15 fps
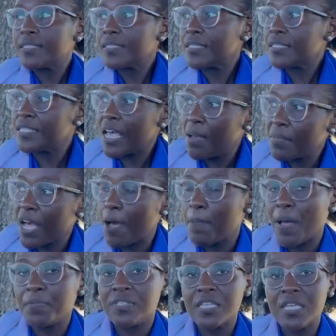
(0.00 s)
Ça me
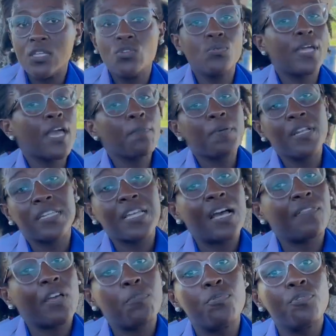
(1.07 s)
capable dire nous gain un pile
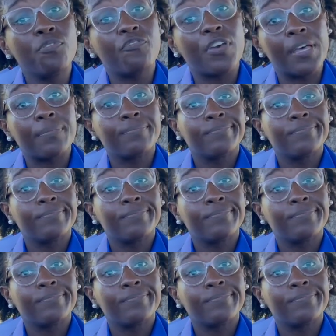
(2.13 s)
travail pour nous faire.